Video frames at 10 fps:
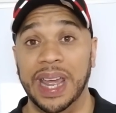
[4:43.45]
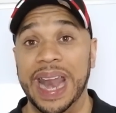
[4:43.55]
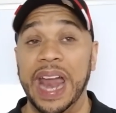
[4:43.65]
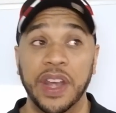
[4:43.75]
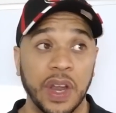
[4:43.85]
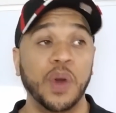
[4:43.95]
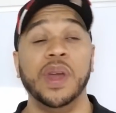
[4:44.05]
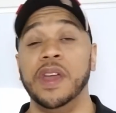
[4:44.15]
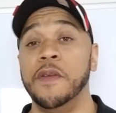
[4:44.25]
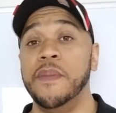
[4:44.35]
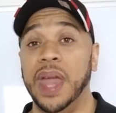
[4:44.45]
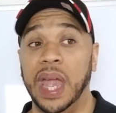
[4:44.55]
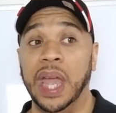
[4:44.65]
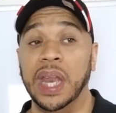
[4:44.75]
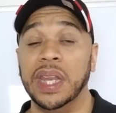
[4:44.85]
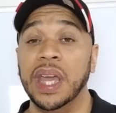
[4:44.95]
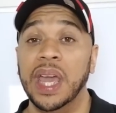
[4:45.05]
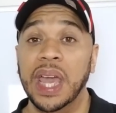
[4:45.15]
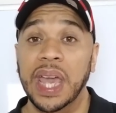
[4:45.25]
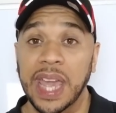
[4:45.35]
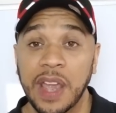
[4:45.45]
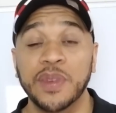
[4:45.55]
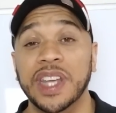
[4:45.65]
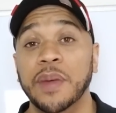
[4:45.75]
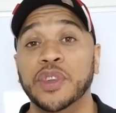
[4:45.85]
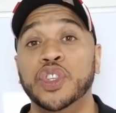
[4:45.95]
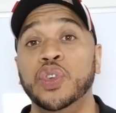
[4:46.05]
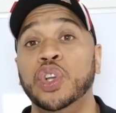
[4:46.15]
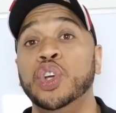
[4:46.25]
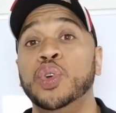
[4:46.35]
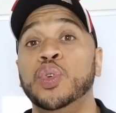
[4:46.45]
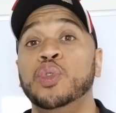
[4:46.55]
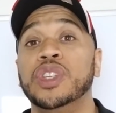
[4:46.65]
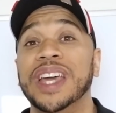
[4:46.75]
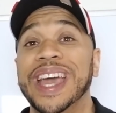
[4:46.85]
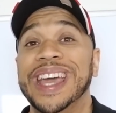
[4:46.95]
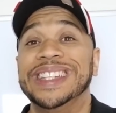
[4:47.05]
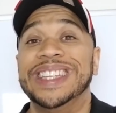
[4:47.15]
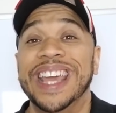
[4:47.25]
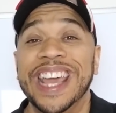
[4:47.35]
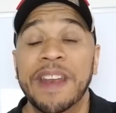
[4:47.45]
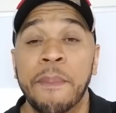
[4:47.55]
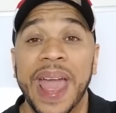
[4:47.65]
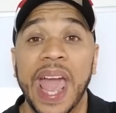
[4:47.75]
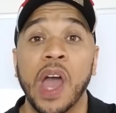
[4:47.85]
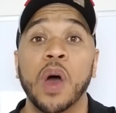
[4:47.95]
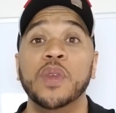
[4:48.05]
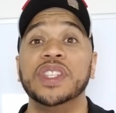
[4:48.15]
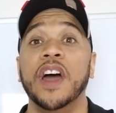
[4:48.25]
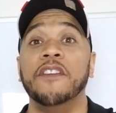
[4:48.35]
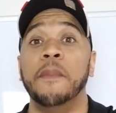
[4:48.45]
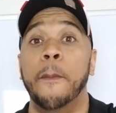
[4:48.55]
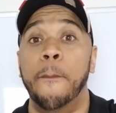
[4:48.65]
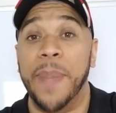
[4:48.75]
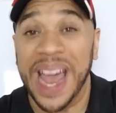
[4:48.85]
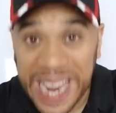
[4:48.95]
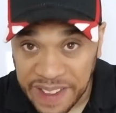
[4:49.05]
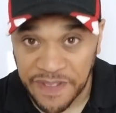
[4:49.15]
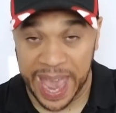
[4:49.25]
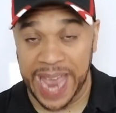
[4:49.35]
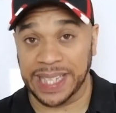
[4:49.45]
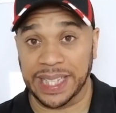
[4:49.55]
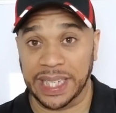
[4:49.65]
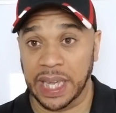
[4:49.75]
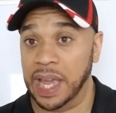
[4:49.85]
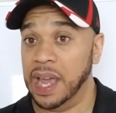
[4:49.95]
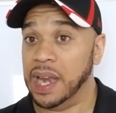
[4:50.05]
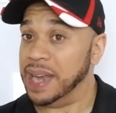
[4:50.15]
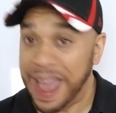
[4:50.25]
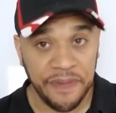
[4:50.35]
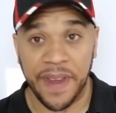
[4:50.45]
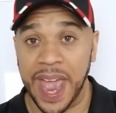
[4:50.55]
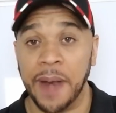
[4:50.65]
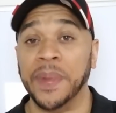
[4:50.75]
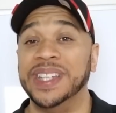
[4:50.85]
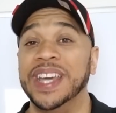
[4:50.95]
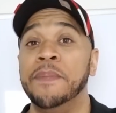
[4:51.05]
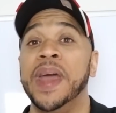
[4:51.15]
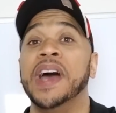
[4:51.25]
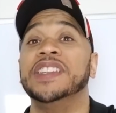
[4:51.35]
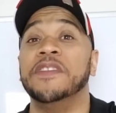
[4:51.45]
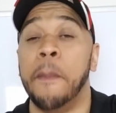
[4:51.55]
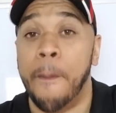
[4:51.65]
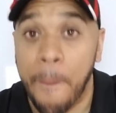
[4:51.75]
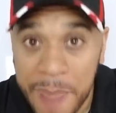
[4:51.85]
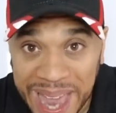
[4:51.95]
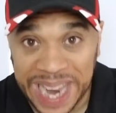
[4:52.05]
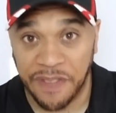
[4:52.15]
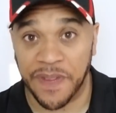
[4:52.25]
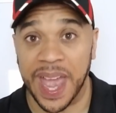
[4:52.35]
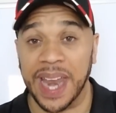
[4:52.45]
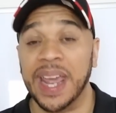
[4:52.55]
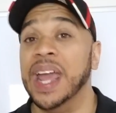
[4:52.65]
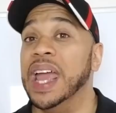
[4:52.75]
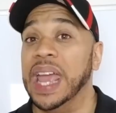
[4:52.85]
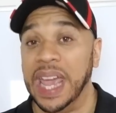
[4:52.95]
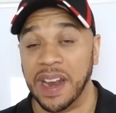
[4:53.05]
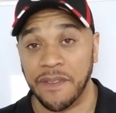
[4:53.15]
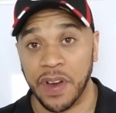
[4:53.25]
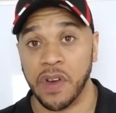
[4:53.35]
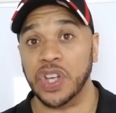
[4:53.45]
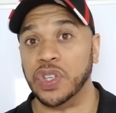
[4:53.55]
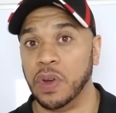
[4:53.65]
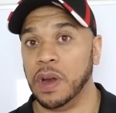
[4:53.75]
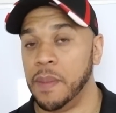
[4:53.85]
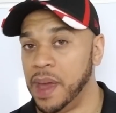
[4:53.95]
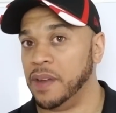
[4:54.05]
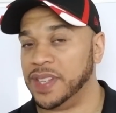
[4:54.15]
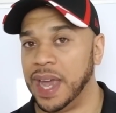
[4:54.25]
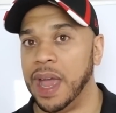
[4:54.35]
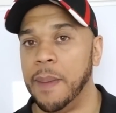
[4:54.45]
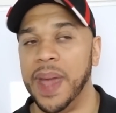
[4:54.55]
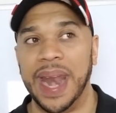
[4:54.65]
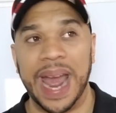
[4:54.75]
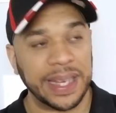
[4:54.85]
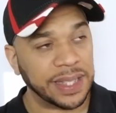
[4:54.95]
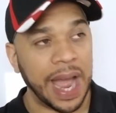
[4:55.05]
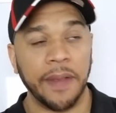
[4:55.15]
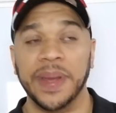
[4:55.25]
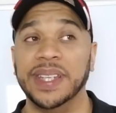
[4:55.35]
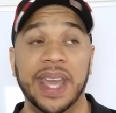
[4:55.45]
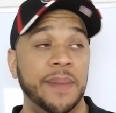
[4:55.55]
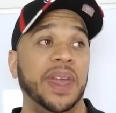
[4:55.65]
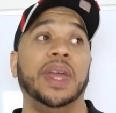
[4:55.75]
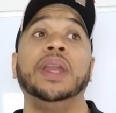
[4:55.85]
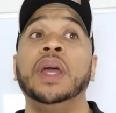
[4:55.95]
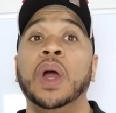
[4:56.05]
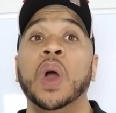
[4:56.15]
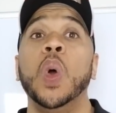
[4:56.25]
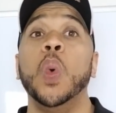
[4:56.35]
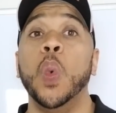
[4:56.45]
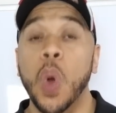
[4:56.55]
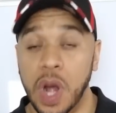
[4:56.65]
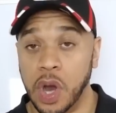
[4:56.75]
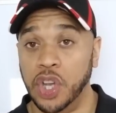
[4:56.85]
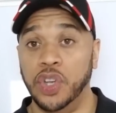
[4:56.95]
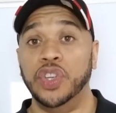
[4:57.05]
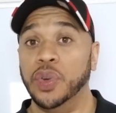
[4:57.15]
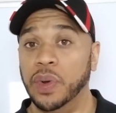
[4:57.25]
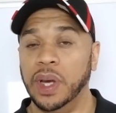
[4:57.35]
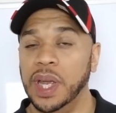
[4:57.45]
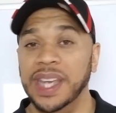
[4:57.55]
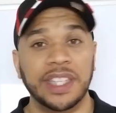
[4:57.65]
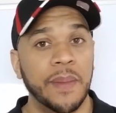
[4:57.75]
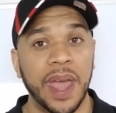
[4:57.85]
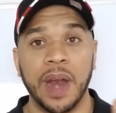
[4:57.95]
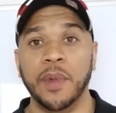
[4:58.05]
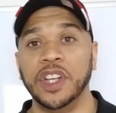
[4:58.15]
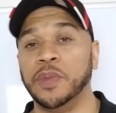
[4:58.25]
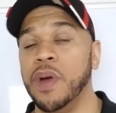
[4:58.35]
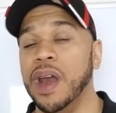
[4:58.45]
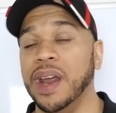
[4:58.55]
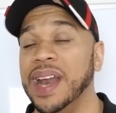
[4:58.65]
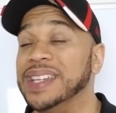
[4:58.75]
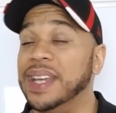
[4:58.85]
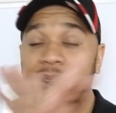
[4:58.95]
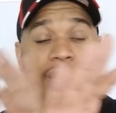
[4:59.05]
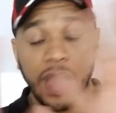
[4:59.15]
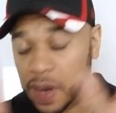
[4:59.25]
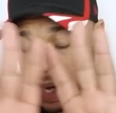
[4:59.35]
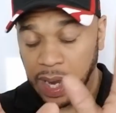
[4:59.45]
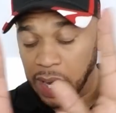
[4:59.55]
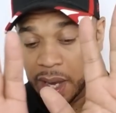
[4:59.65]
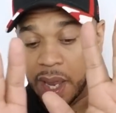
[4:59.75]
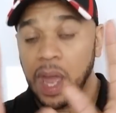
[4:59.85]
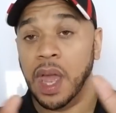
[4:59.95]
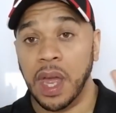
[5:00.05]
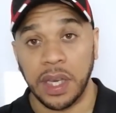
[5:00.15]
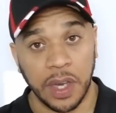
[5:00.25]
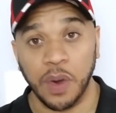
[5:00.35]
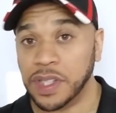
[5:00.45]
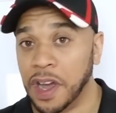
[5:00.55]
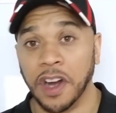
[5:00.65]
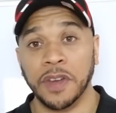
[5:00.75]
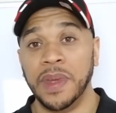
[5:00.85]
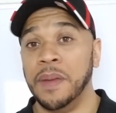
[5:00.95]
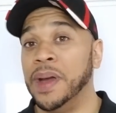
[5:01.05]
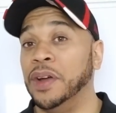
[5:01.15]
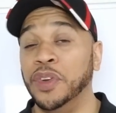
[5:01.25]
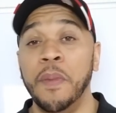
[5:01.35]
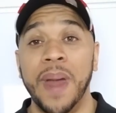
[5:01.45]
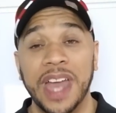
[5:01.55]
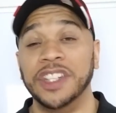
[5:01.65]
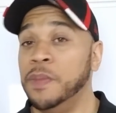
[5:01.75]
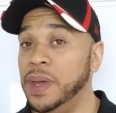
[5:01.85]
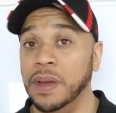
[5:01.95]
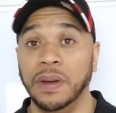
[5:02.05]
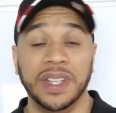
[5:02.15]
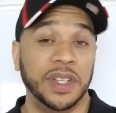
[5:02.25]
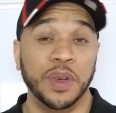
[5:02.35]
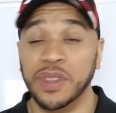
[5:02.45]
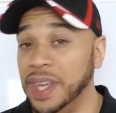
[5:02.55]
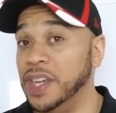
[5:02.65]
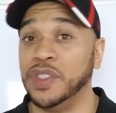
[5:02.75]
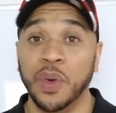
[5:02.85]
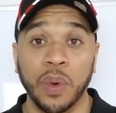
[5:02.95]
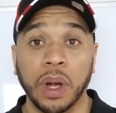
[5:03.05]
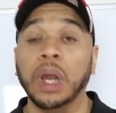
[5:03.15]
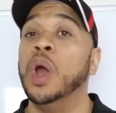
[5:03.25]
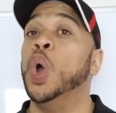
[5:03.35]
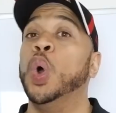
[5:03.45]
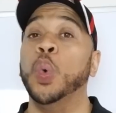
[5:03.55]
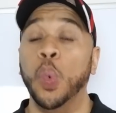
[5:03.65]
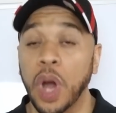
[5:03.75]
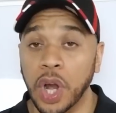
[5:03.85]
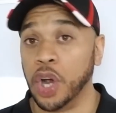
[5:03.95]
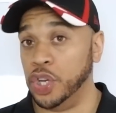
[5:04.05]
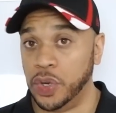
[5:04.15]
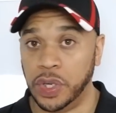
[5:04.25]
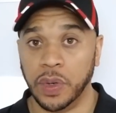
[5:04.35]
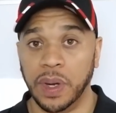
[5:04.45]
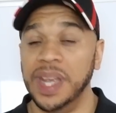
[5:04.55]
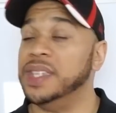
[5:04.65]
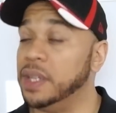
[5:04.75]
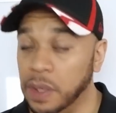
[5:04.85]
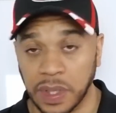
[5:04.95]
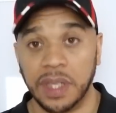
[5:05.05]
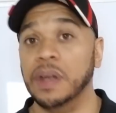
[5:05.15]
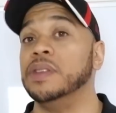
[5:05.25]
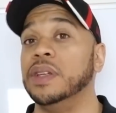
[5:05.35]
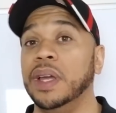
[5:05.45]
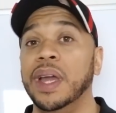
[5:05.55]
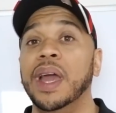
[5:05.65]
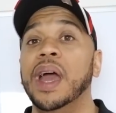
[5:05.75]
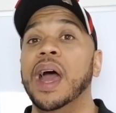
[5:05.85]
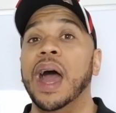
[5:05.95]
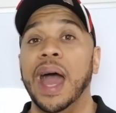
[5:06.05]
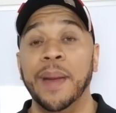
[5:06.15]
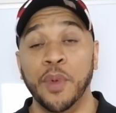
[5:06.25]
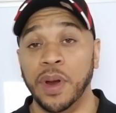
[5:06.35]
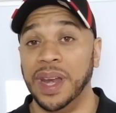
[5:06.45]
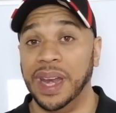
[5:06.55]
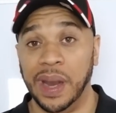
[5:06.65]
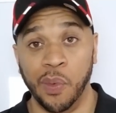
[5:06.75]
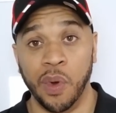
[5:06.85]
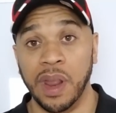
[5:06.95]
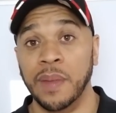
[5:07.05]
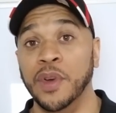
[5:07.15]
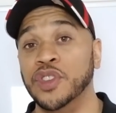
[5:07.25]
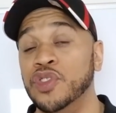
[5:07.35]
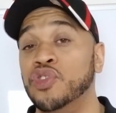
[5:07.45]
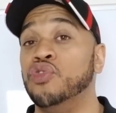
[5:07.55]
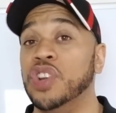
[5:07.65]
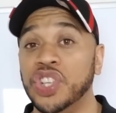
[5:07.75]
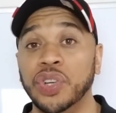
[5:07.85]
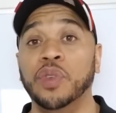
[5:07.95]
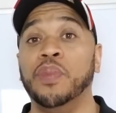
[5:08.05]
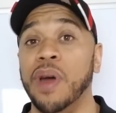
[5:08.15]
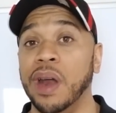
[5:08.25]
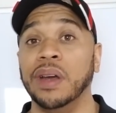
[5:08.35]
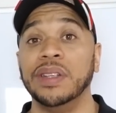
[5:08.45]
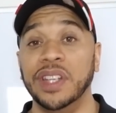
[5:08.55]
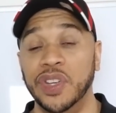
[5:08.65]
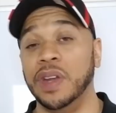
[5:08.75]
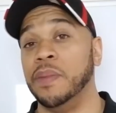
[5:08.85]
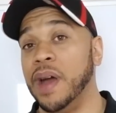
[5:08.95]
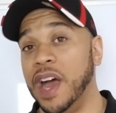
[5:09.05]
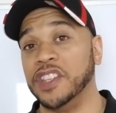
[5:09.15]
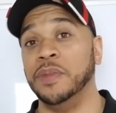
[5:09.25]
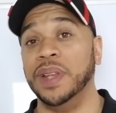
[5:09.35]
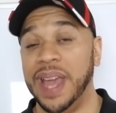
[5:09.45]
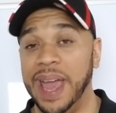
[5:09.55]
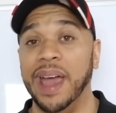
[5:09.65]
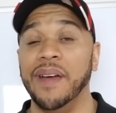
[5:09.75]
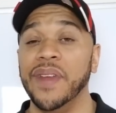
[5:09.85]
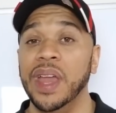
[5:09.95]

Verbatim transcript: And I know him, and he was able to lose 10 pounds of belly fat. Not fat, but 10 pounds of belly fat in a very short amount of time. And I stopped him. I said, hey, man, what are you doing? He said, man, I'm on this product. And I said, hey, hey, hey, don't talk to me about no magic pill because those things don't work. What are you doing? He said, no, seriously. I'm on one of the most nutritional products that you can possibly have.